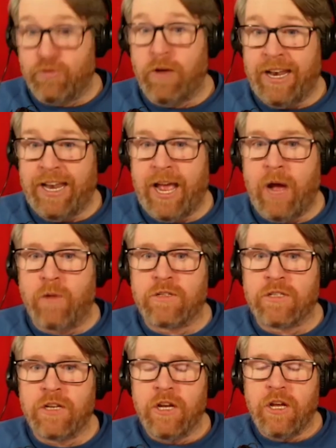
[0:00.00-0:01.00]

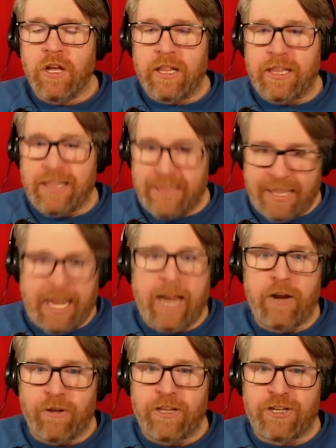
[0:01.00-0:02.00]
announced
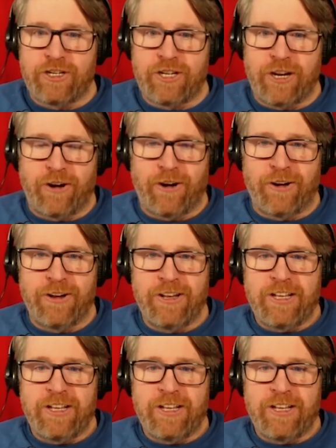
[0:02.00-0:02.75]
later this year.